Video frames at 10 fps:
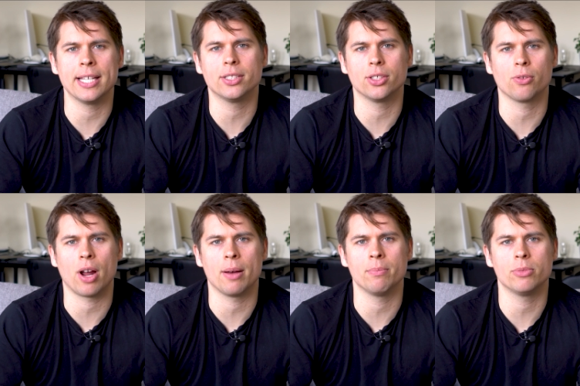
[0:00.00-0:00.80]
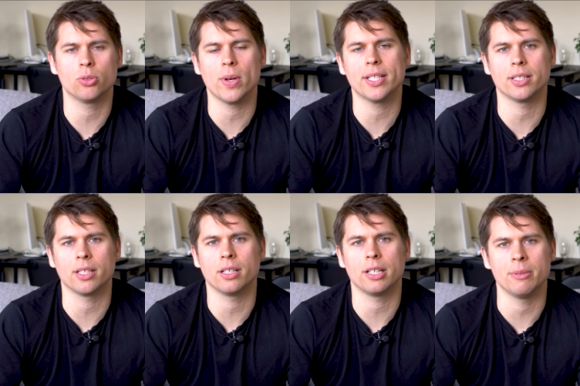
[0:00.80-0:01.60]
Instagram,
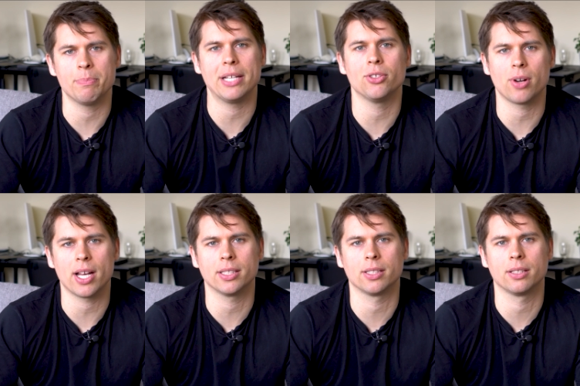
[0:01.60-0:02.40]
Twitter, and Pinterest.